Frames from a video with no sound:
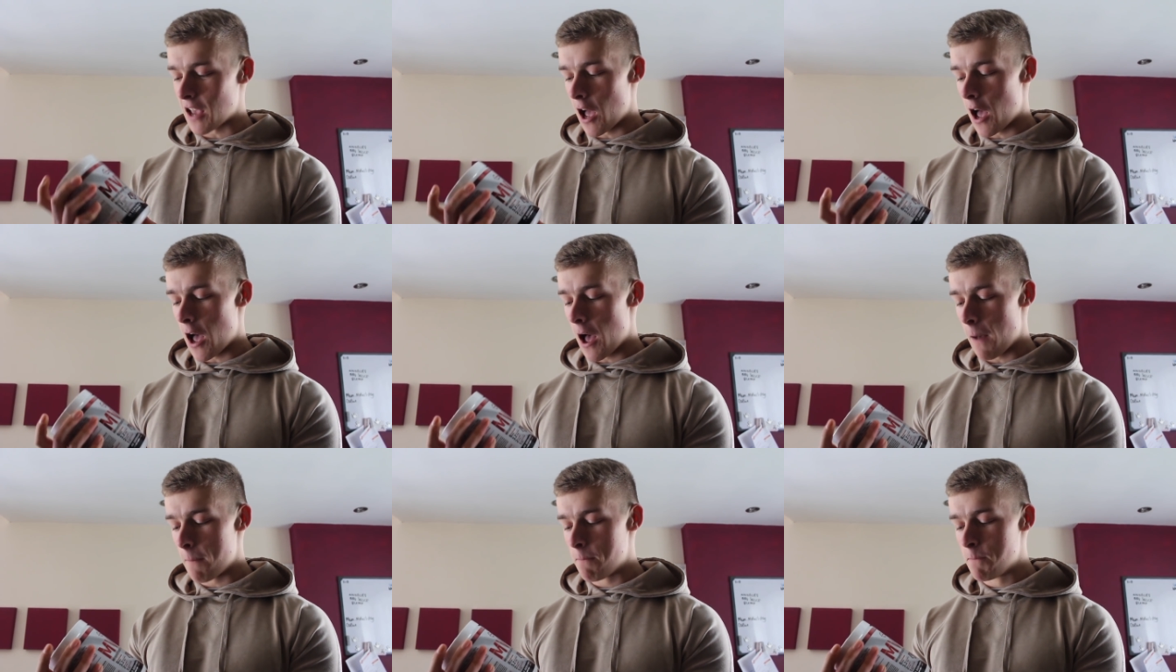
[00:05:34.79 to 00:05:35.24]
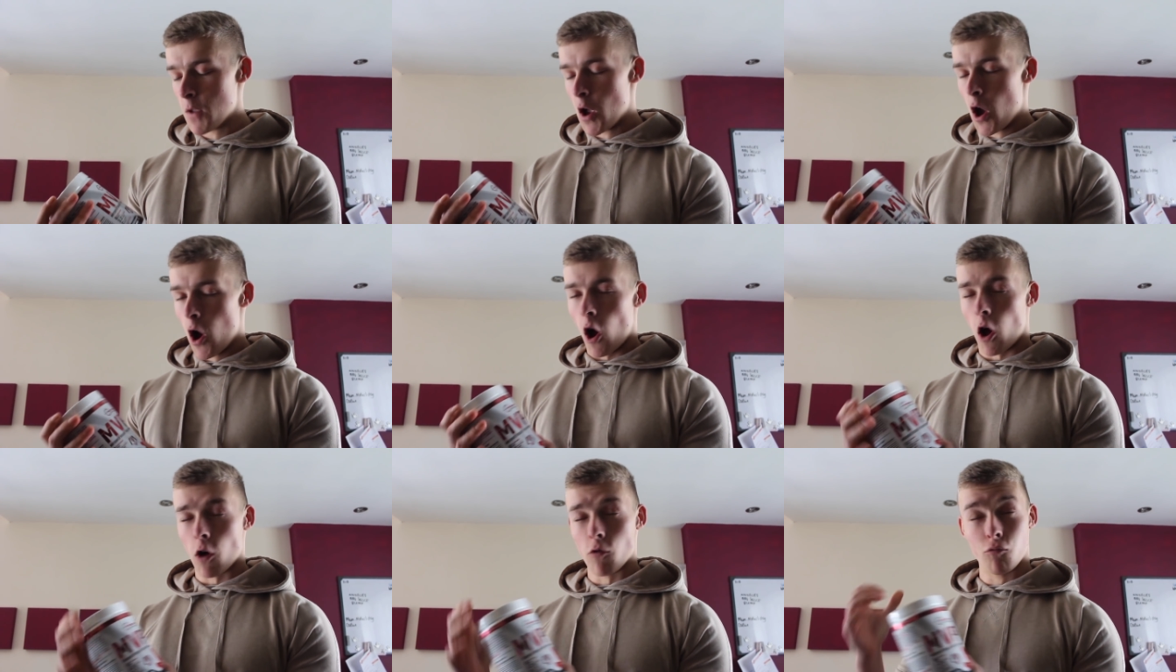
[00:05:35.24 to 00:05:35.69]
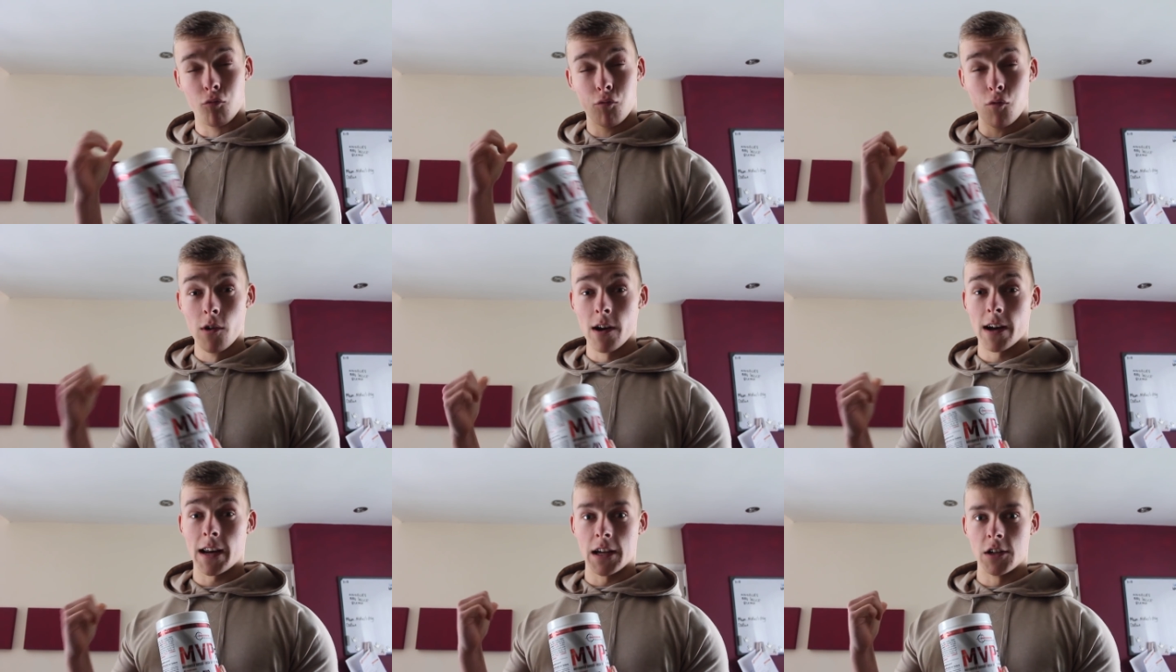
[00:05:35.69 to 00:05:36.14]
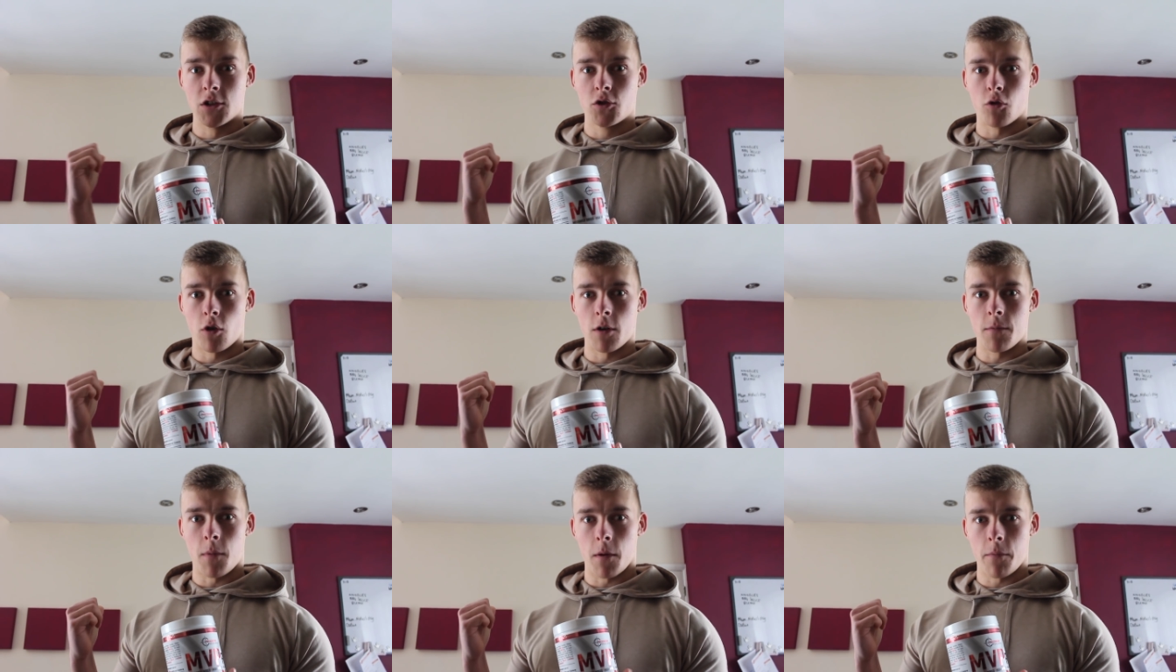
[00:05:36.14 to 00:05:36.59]
Um, I really
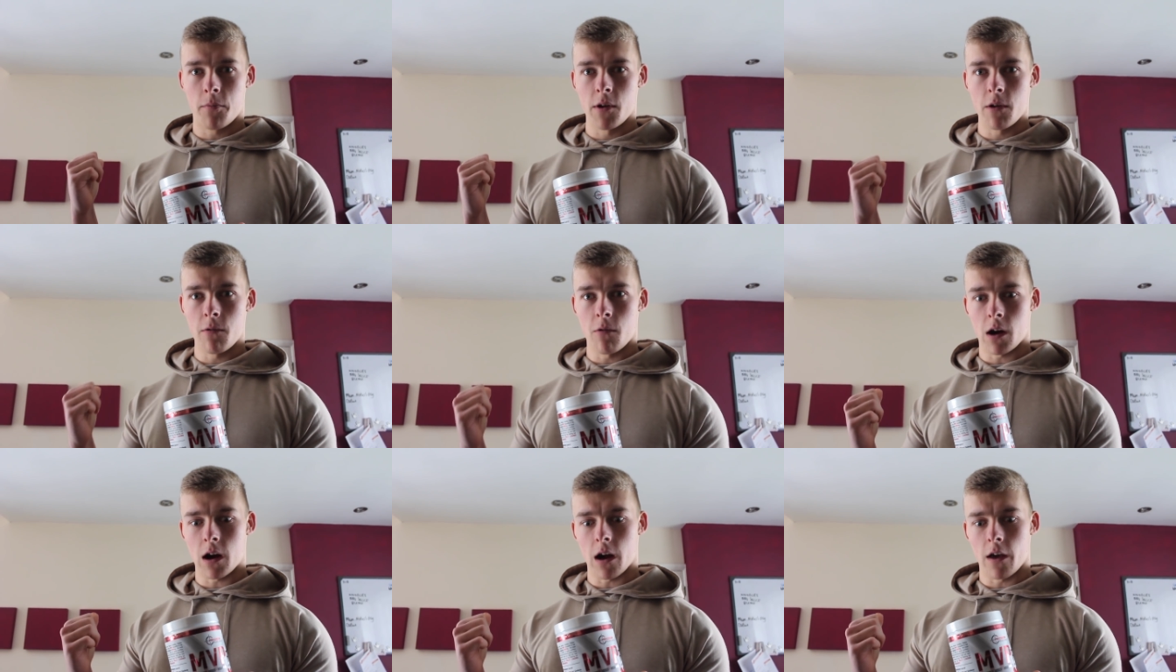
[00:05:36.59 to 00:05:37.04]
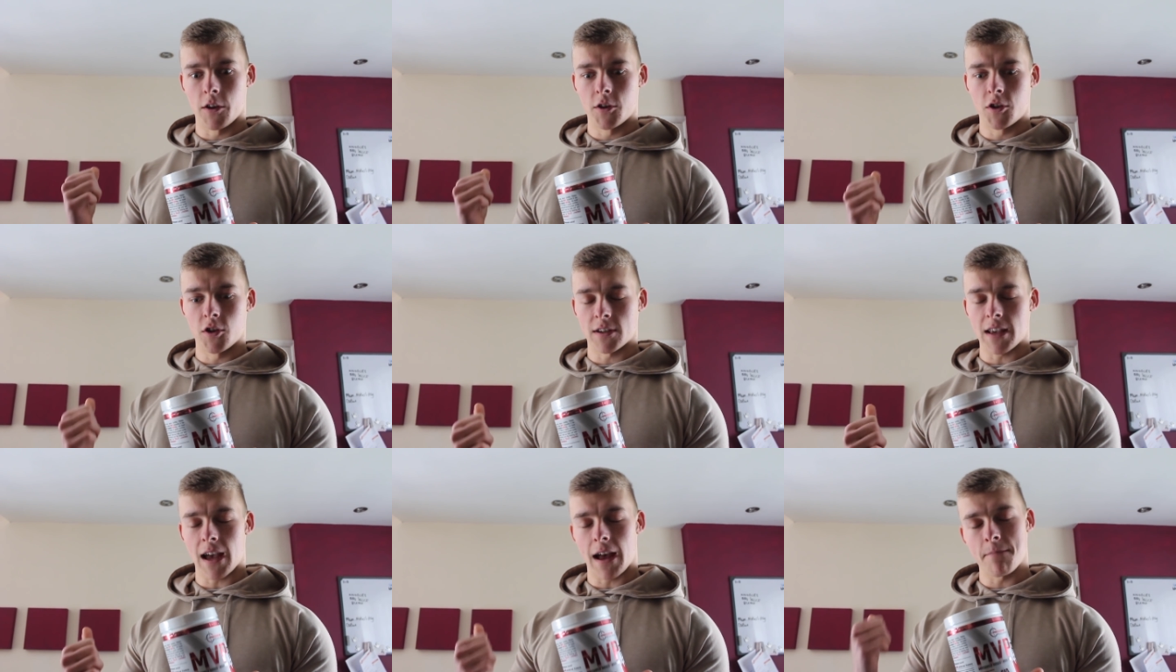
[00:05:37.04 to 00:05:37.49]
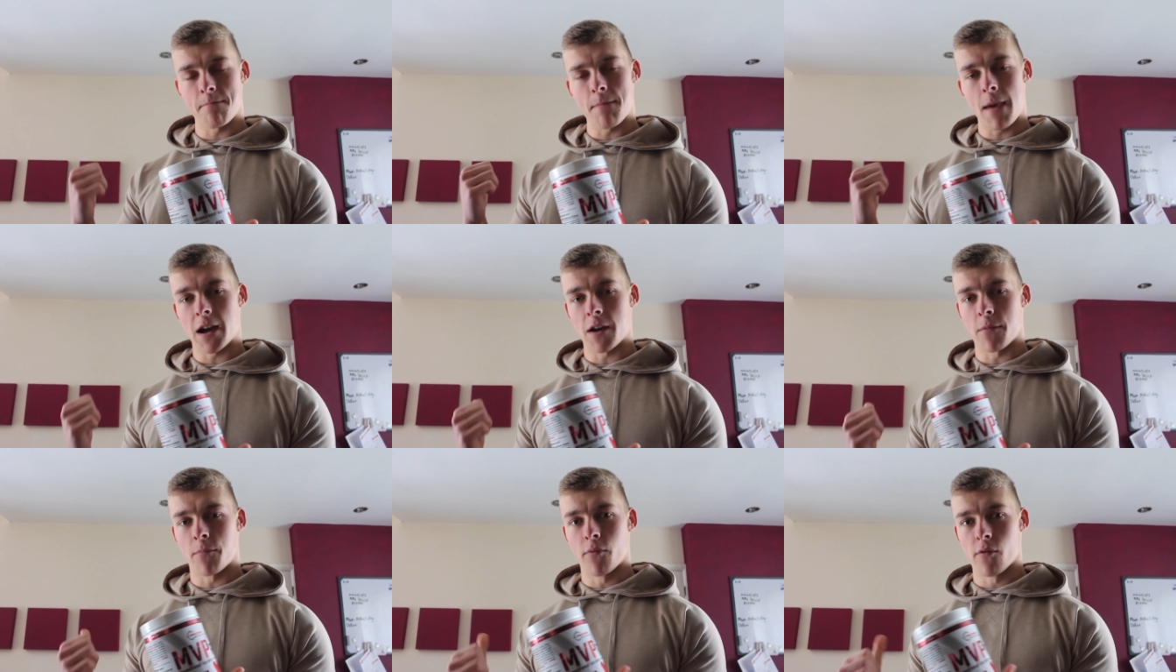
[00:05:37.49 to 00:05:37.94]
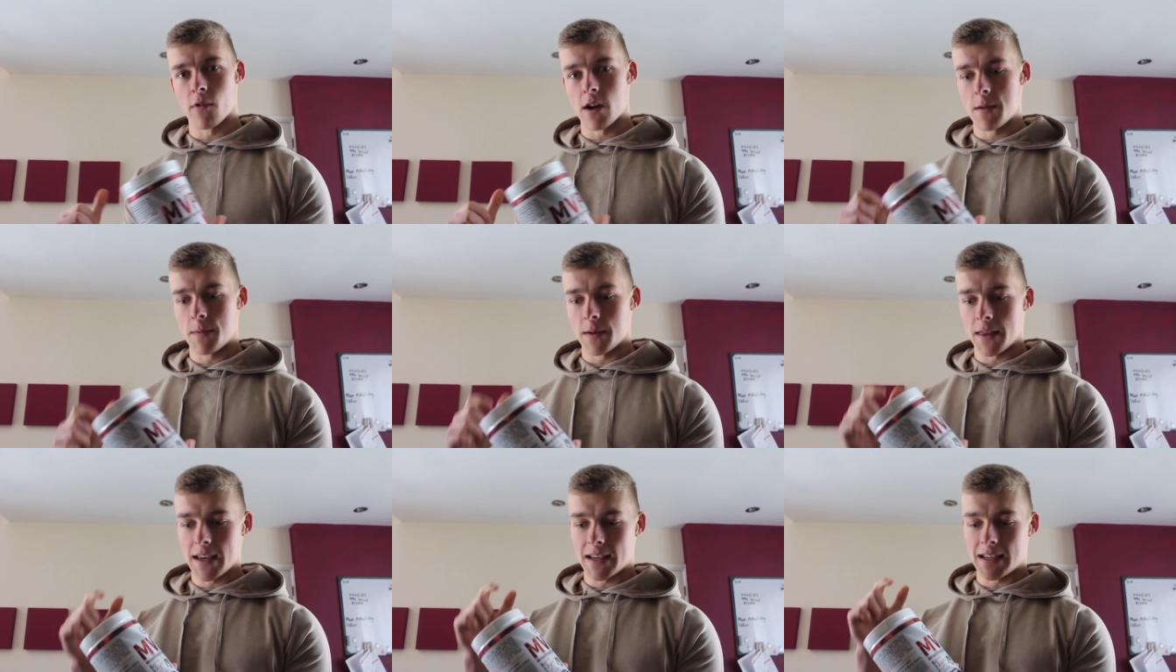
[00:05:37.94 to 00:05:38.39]
enjoyed my pre-workout that just had Mega
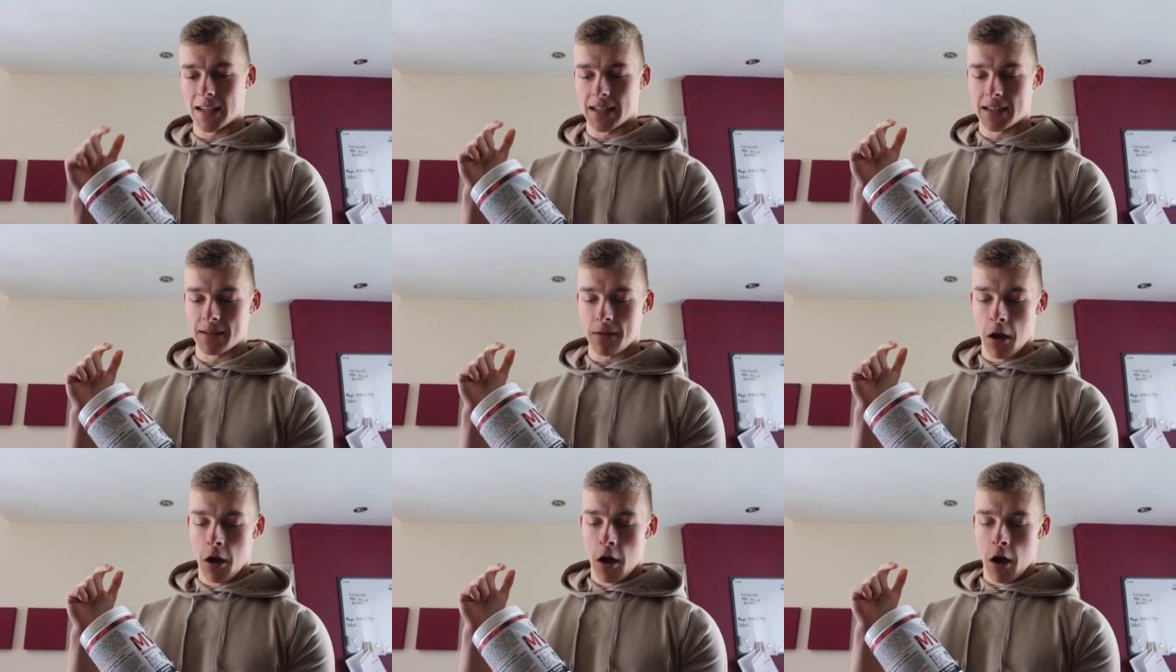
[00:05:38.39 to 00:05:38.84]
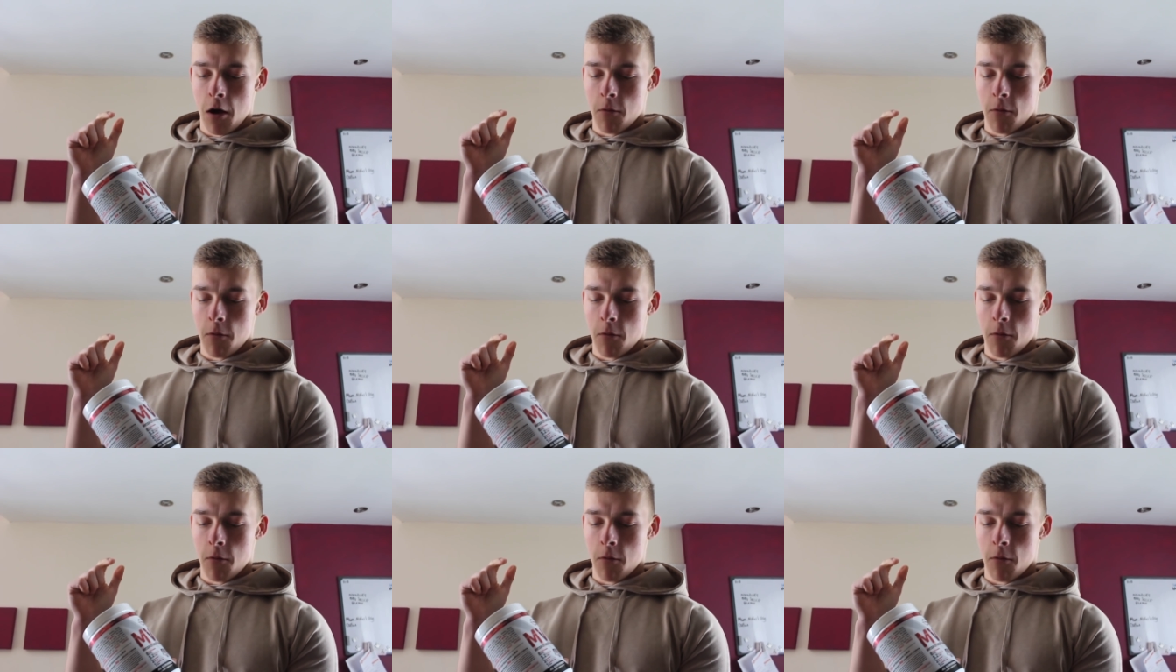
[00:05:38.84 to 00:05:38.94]
Pre, but this is